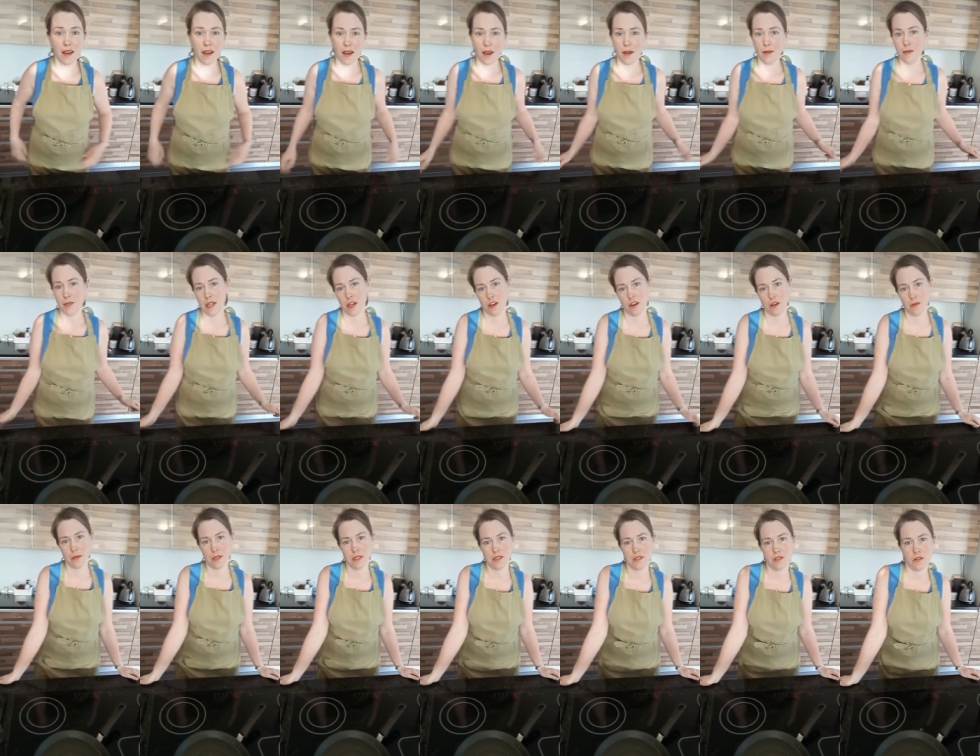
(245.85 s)
I'm
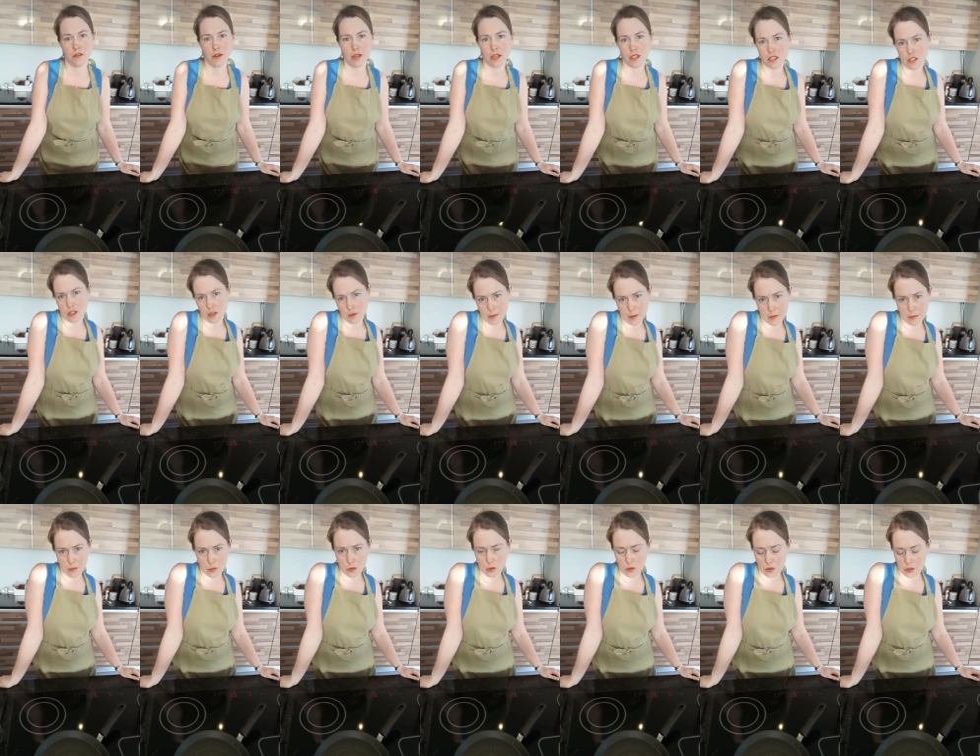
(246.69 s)
terribly sorry. I should have been
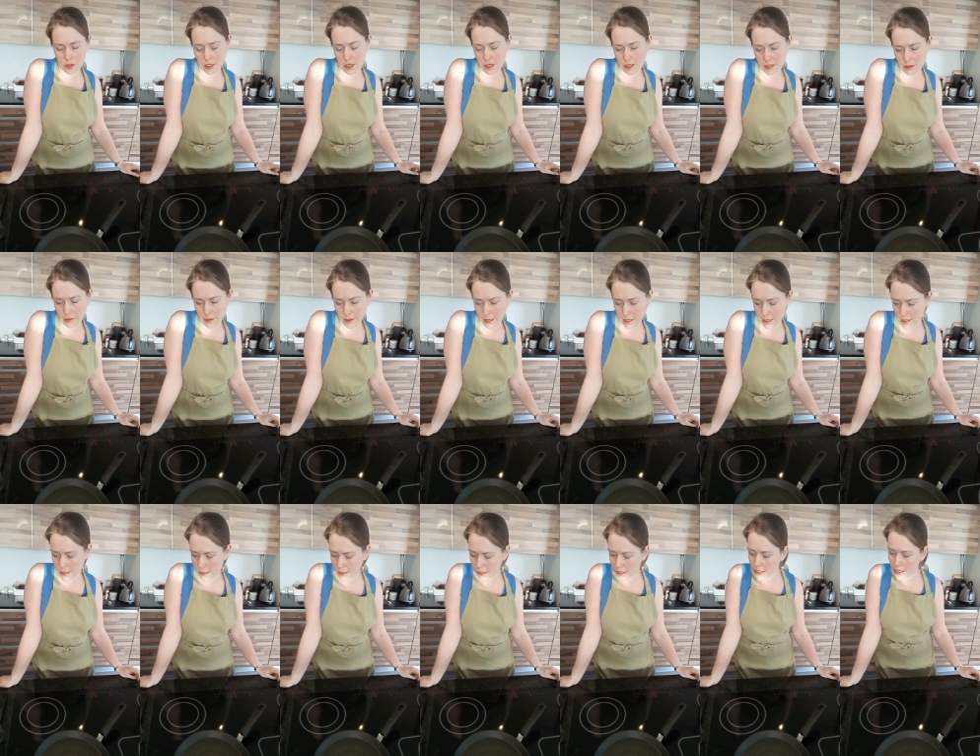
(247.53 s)
more organised with
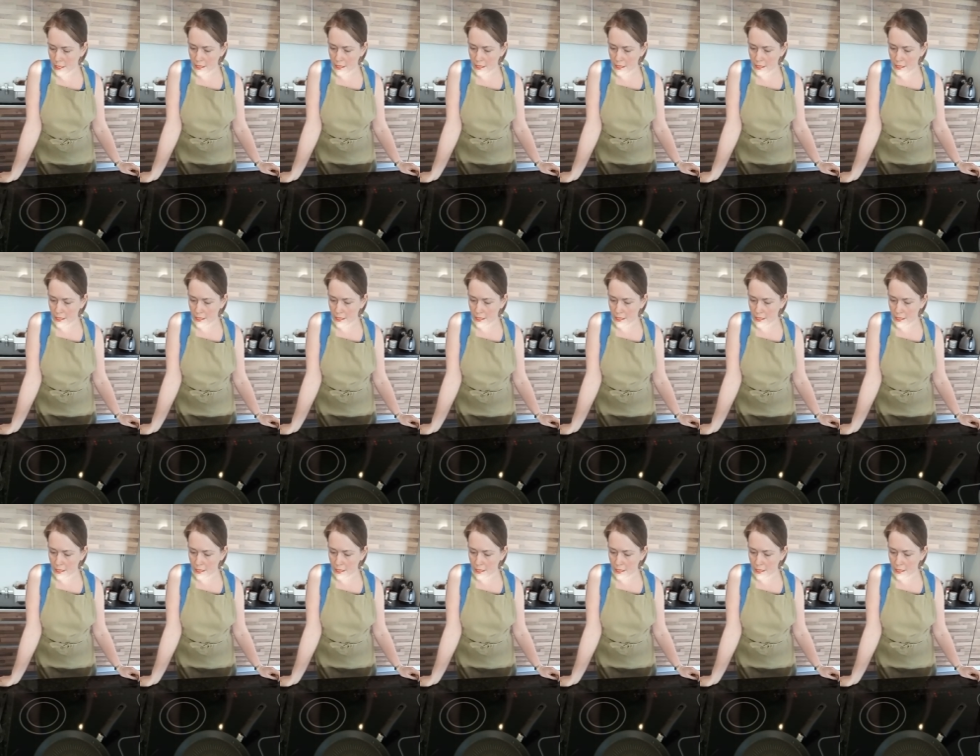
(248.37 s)
this.